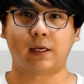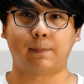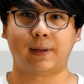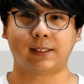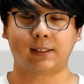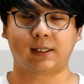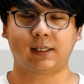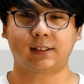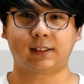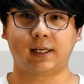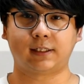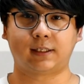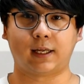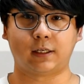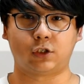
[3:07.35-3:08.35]
It basically
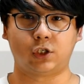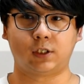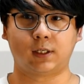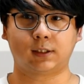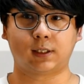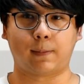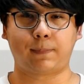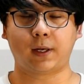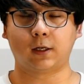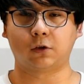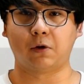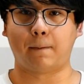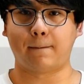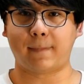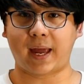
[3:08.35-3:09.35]
states that Jesus appeared
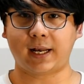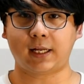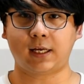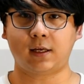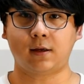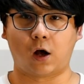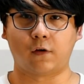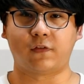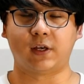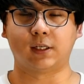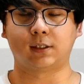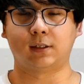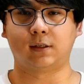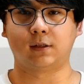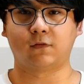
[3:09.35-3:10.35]
to many of
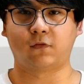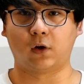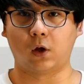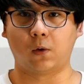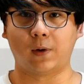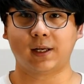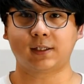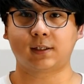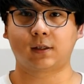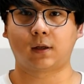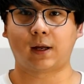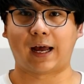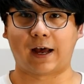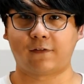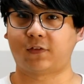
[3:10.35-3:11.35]
his followers
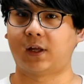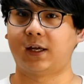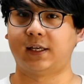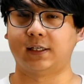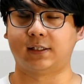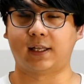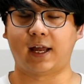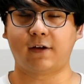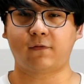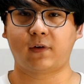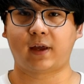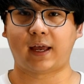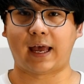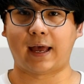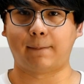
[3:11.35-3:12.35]
after his death
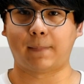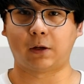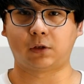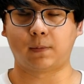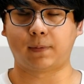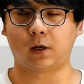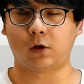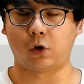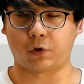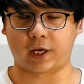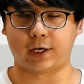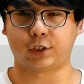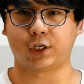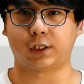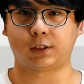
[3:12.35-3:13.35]
at multiple
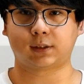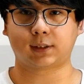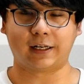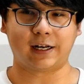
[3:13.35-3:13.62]
locations.